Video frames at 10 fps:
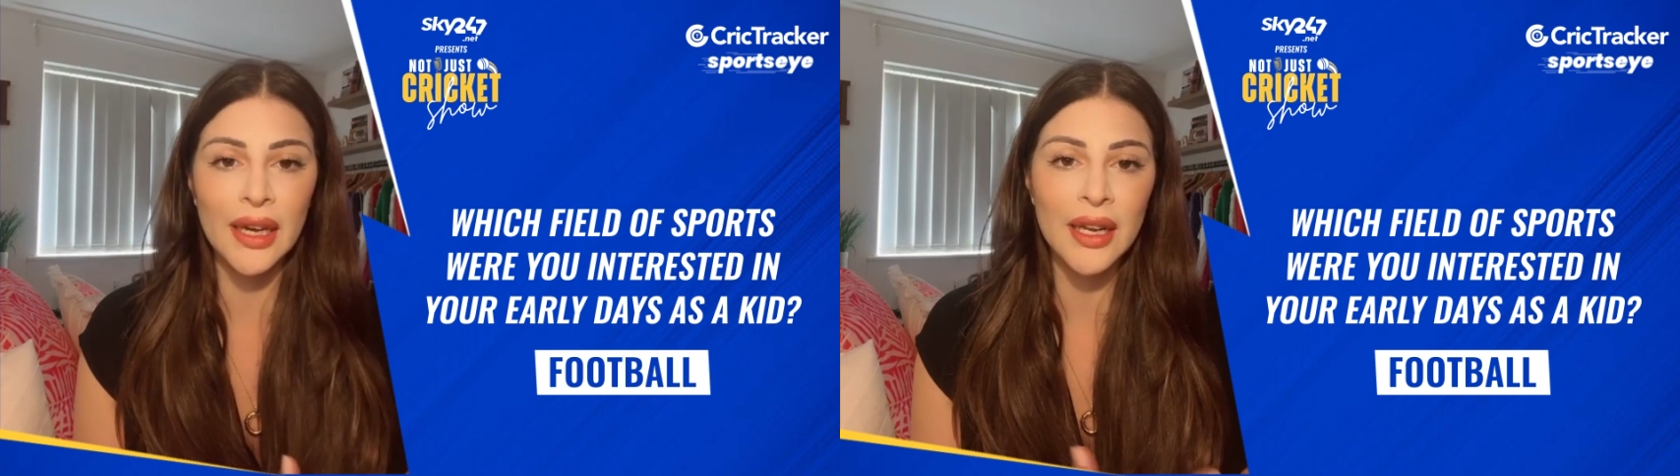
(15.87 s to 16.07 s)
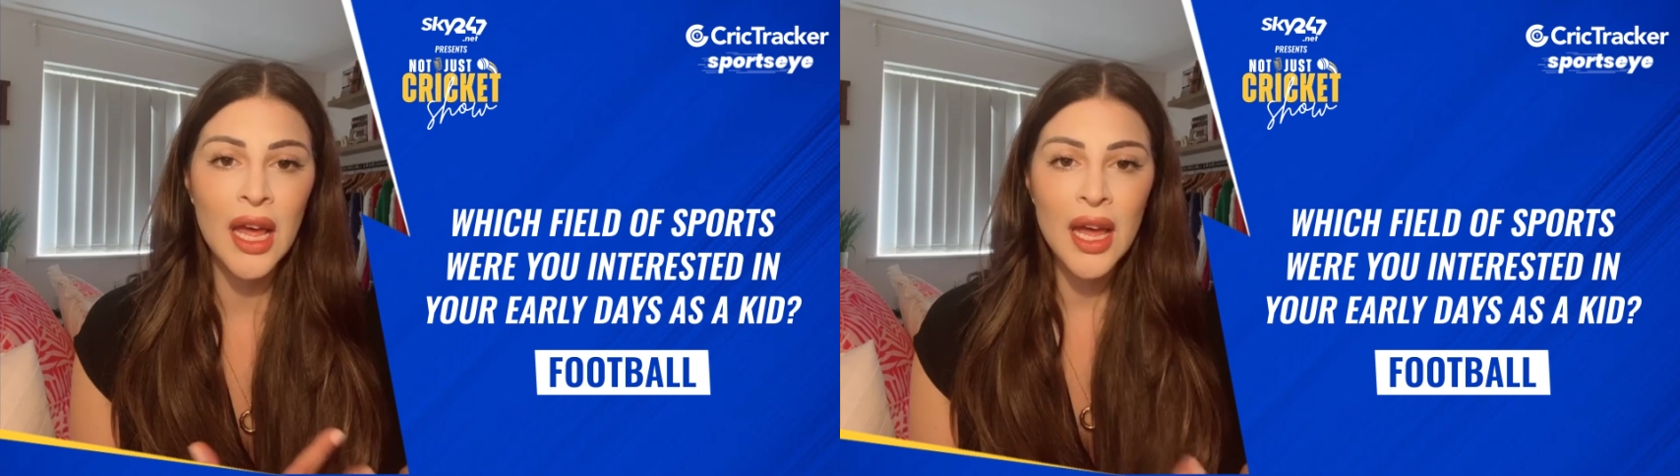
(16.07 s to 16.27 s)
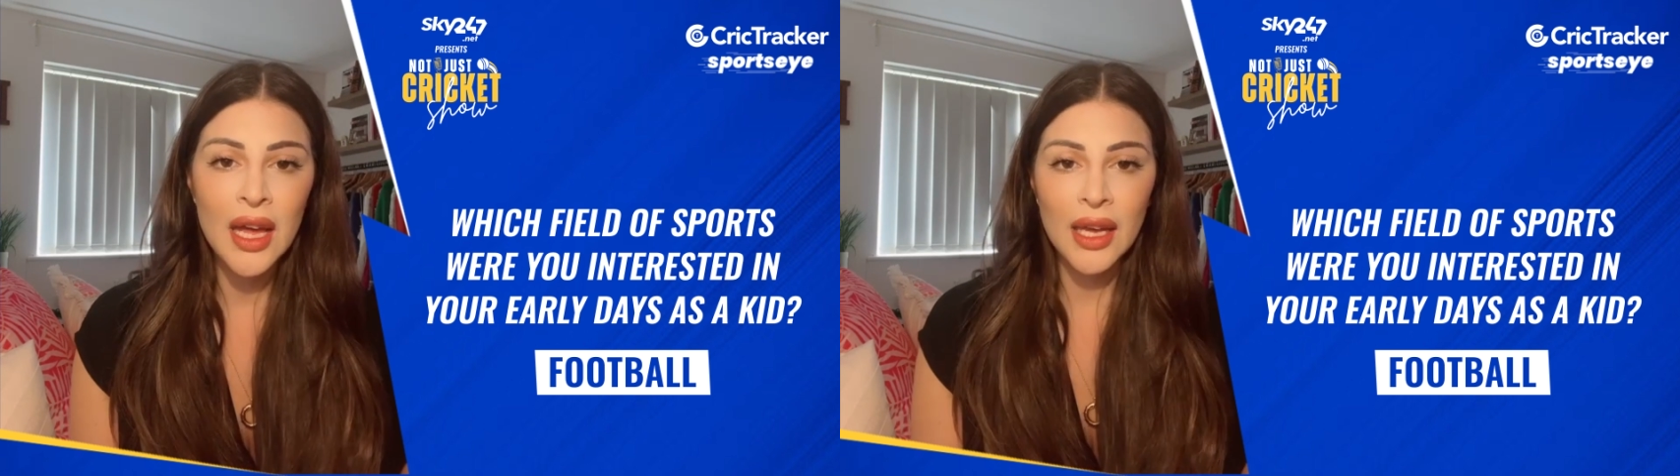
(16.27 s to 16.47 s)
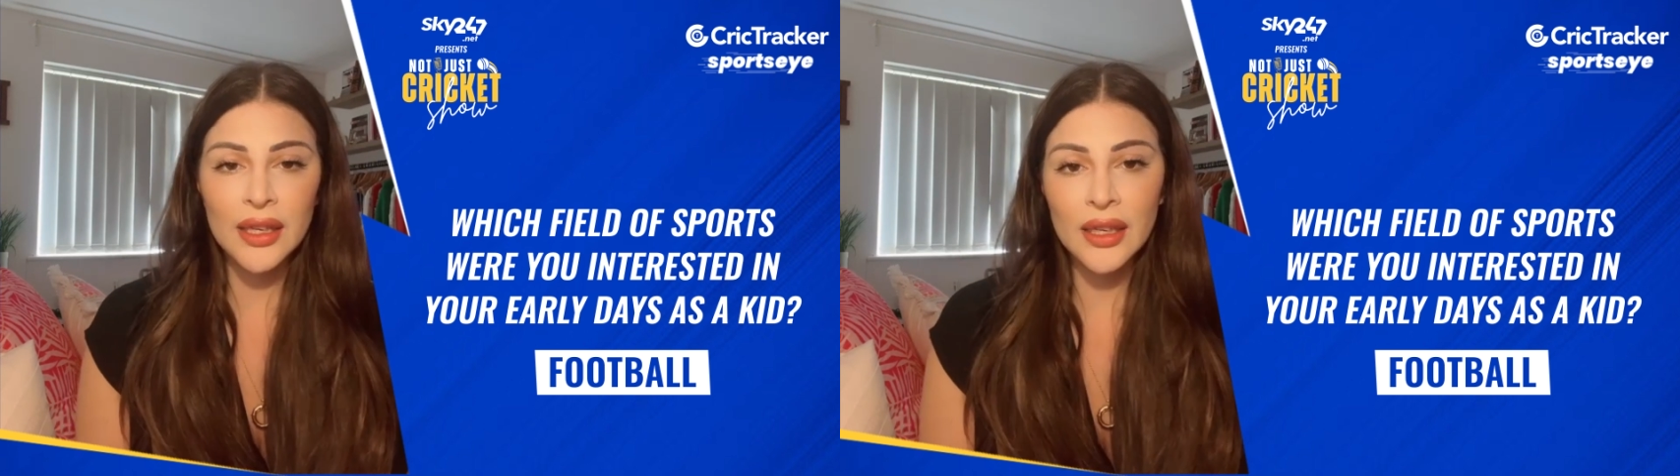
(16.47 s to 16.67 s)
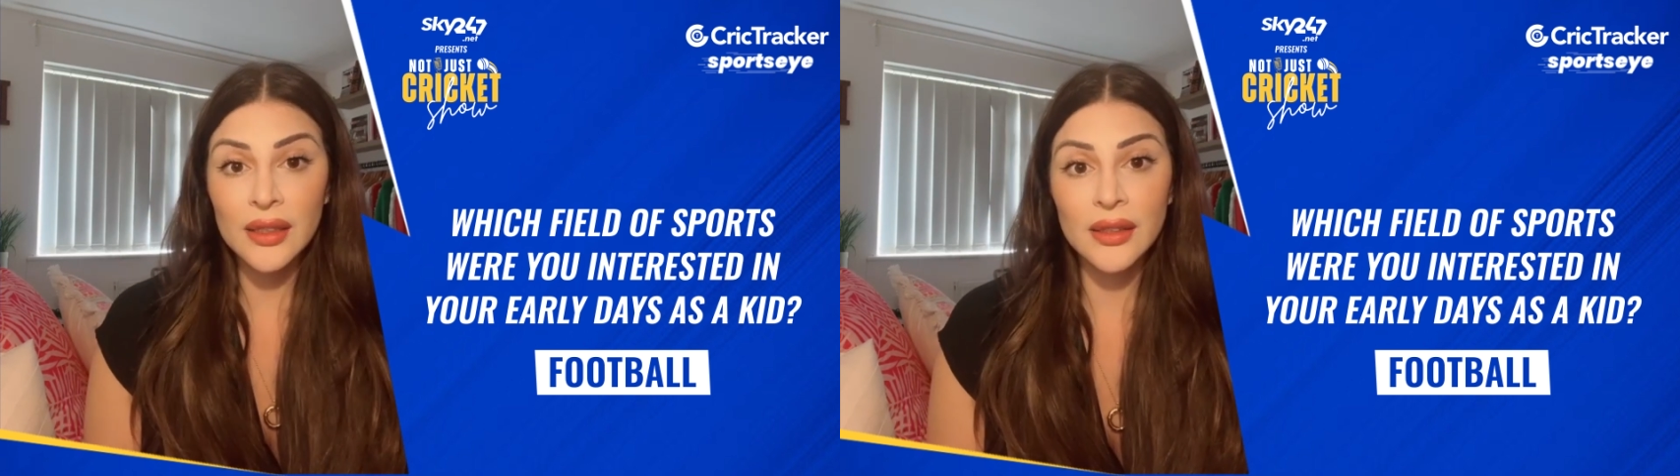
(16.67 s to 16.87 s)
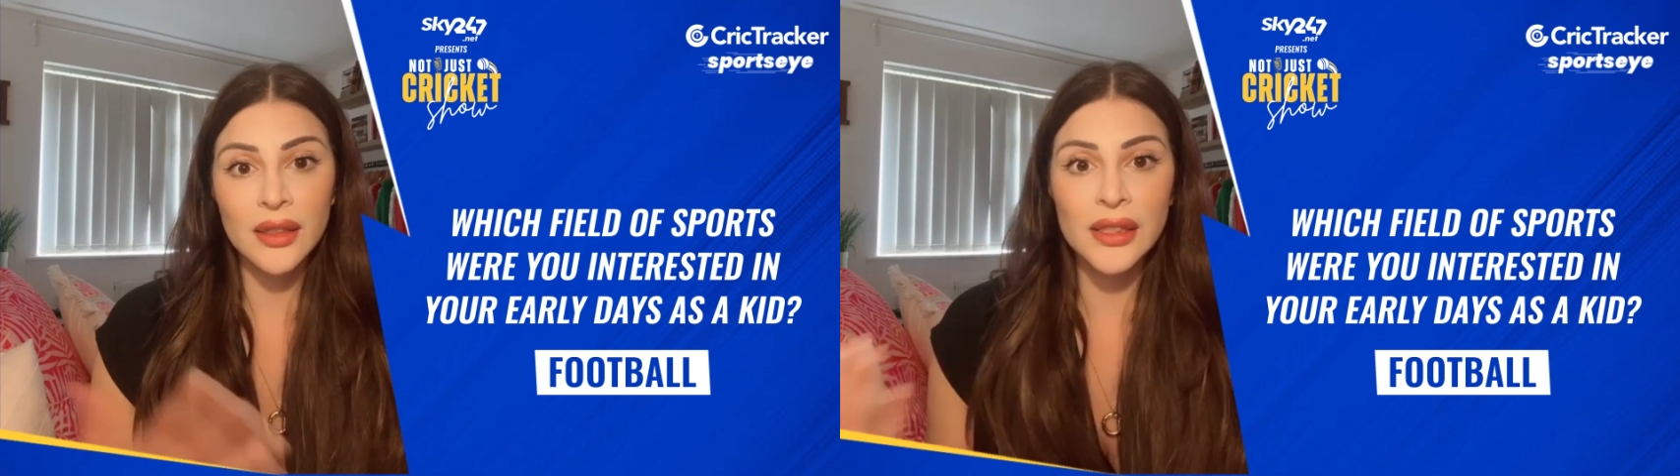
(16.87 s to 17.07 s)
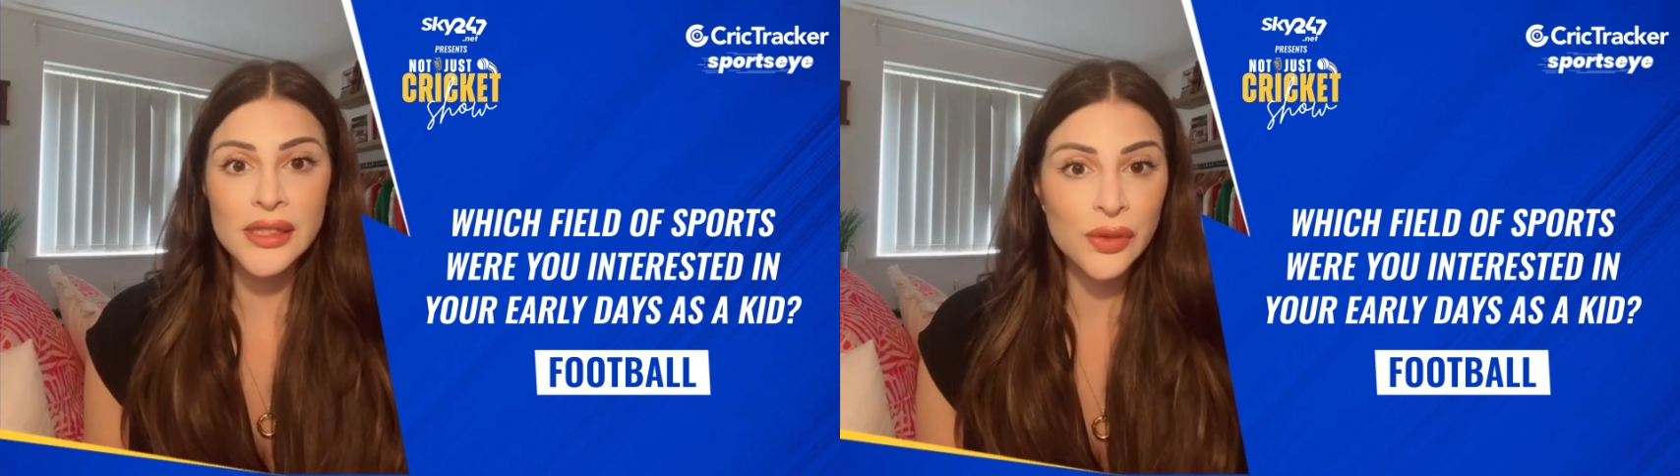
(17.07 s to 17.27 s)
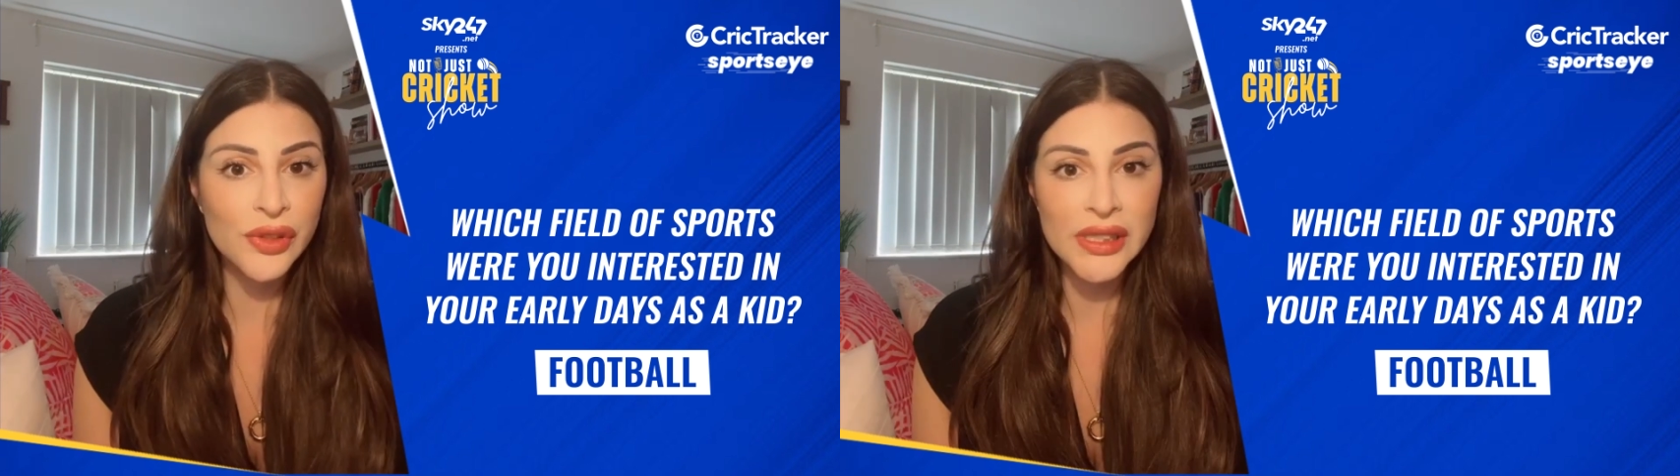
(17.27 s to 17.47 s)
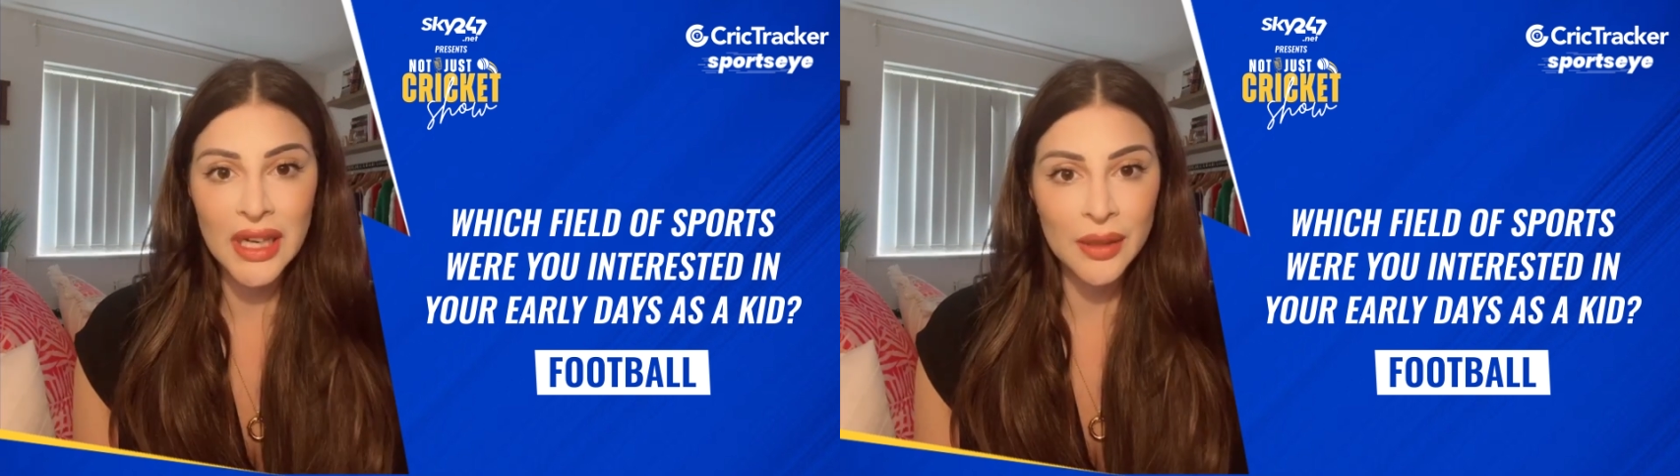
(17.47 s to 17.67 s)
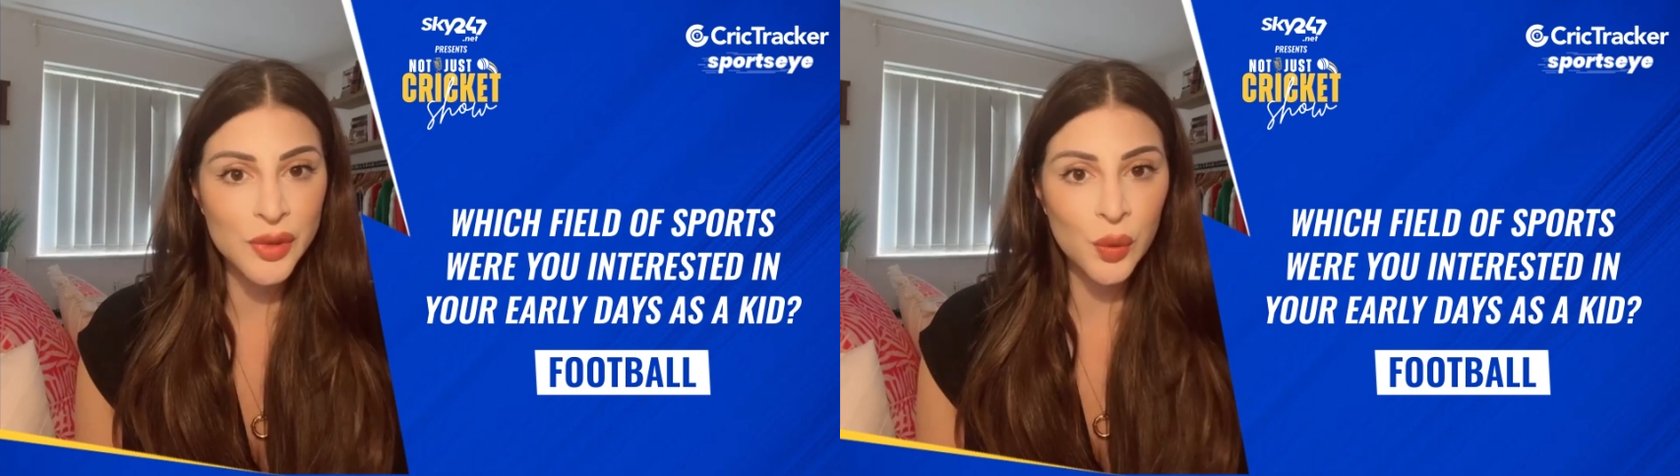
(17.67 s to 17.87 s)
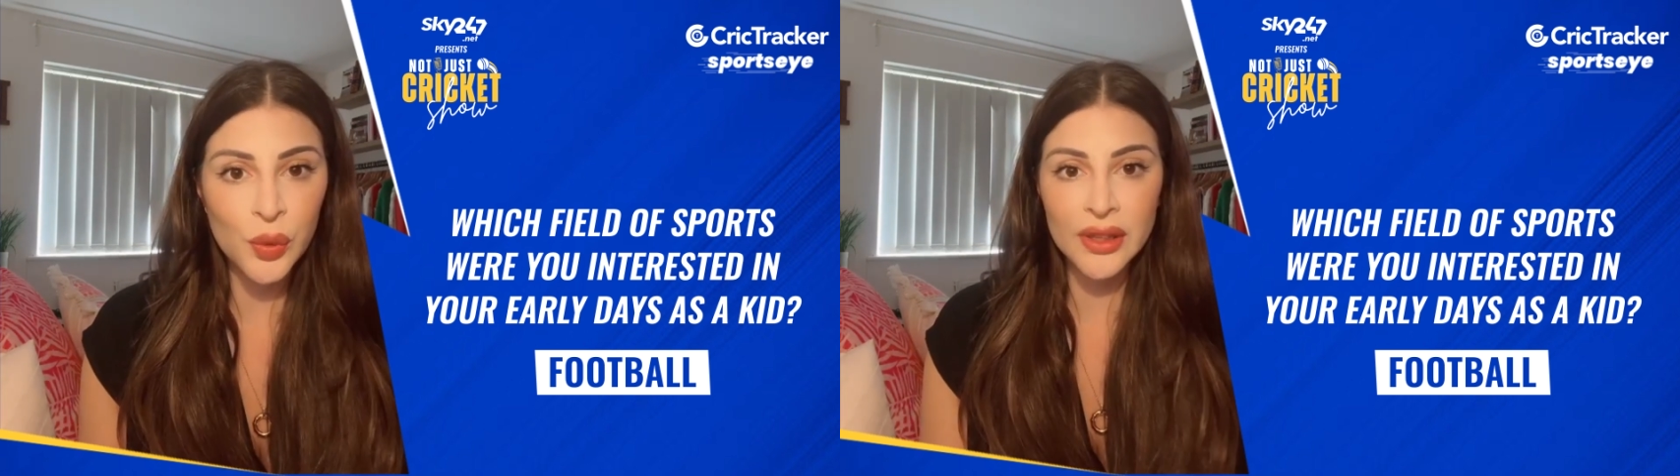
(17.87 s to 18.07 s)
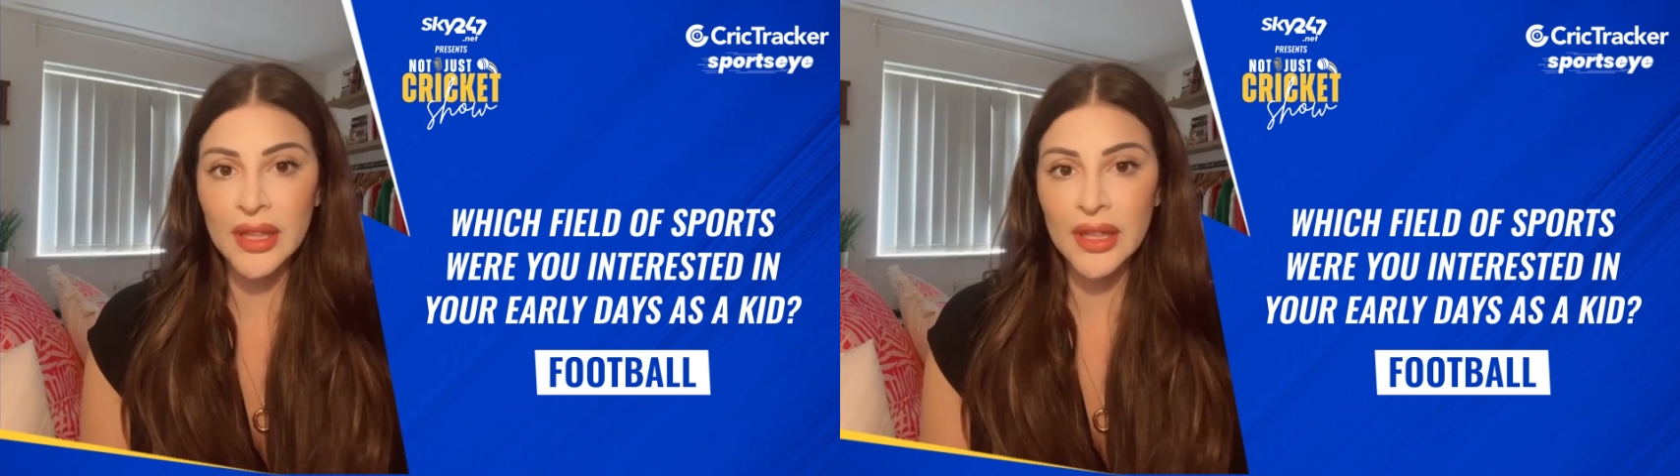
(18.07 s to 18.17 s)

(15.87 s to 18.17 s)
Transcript: And in England, at least three times a week,